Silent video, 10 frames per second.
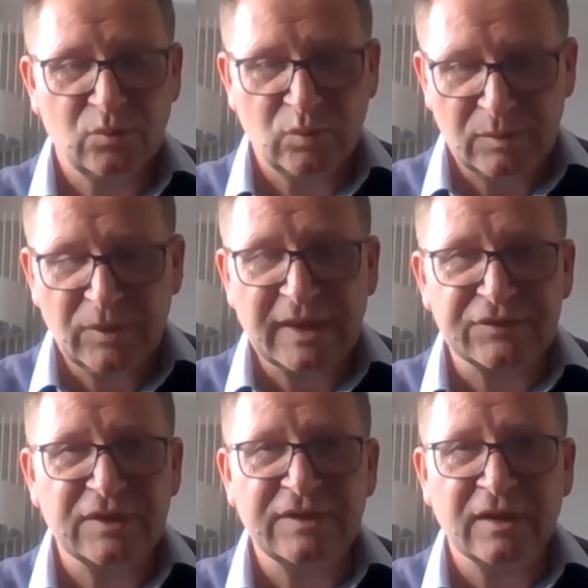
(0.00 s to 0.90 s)
when we
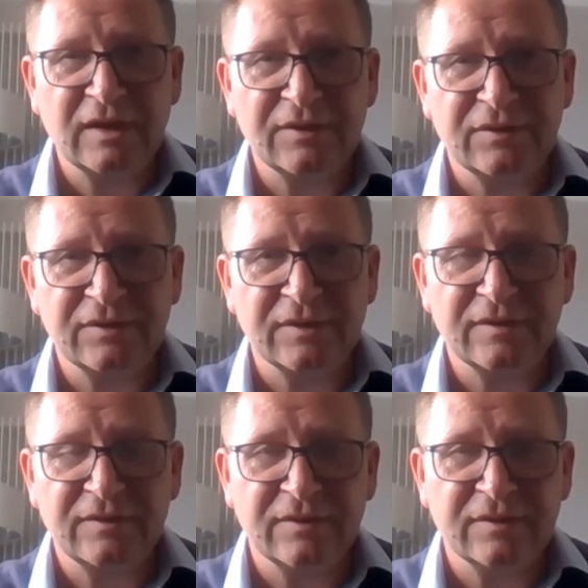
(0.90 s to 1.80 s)
actually dug under
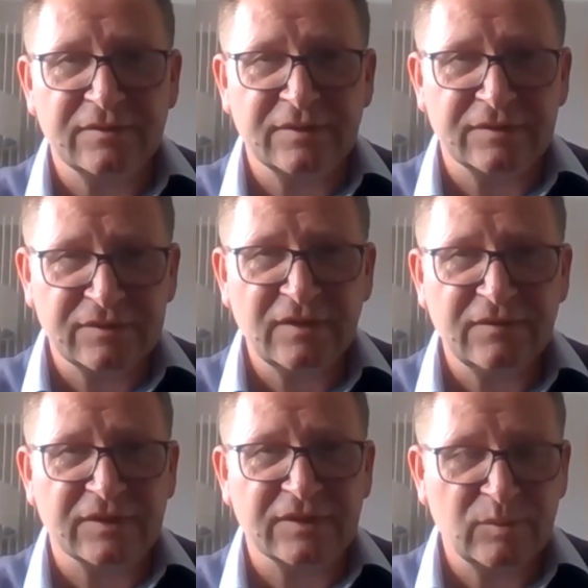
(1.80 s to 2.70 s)
the
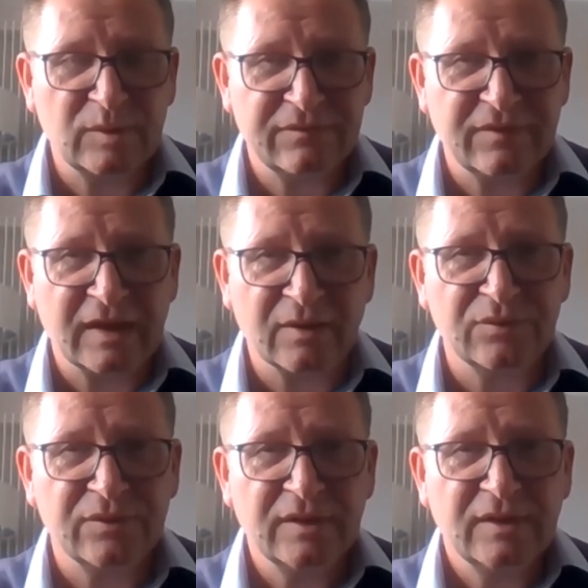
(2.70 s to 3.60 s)
surface, we
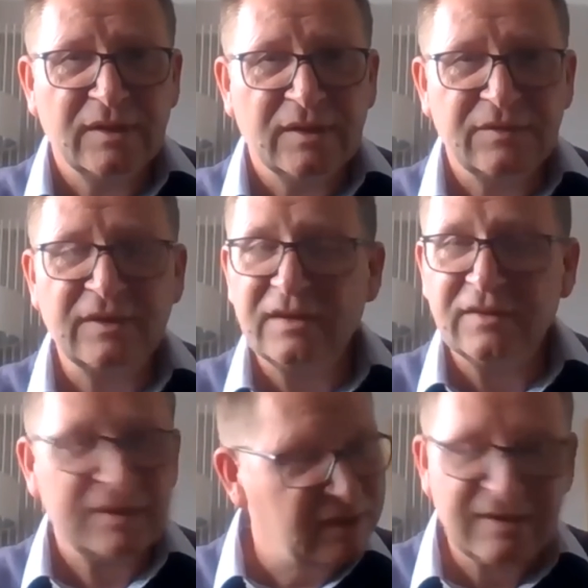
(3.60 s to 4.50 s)
found that
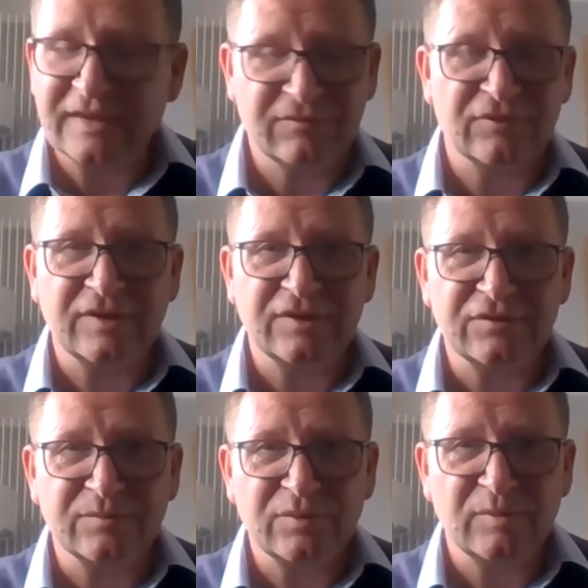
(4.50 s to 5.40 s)
they didn't have a
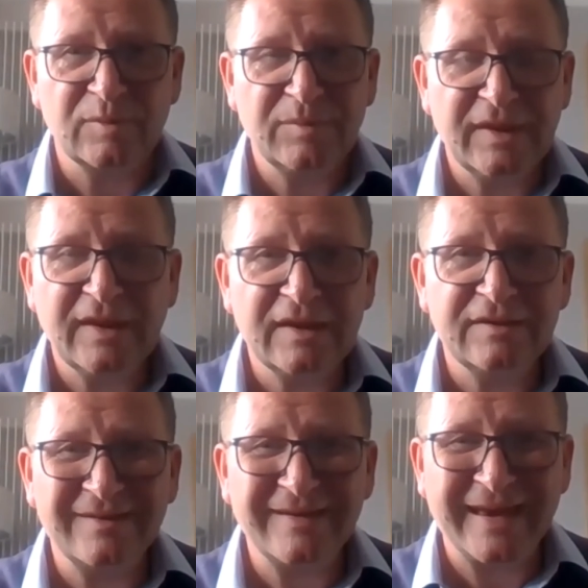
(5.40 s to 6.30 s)
retention problem, they had
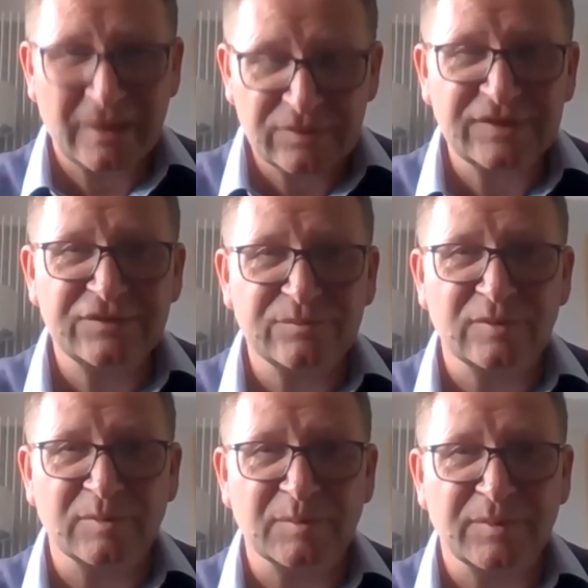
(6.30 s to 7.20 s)
an acquisition
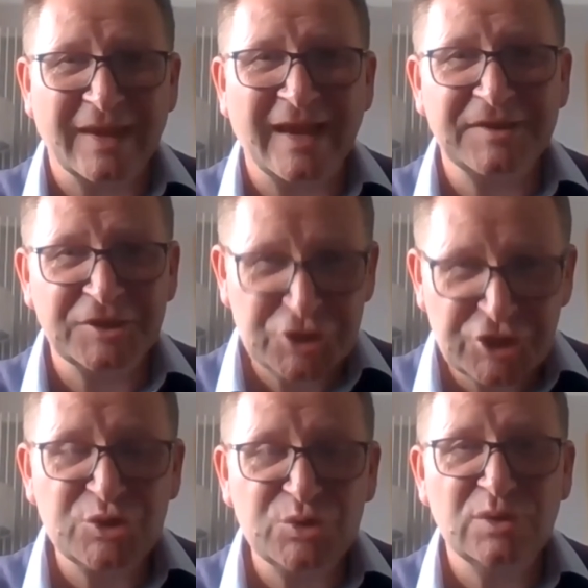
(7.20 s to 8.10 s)
problem. They had a
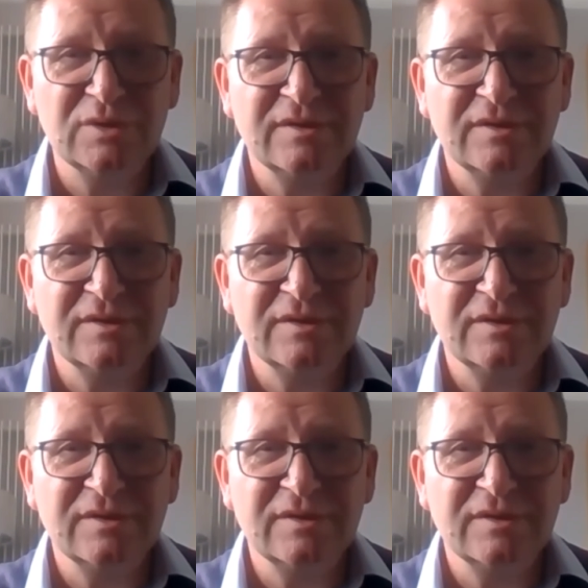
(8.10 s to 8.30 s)
new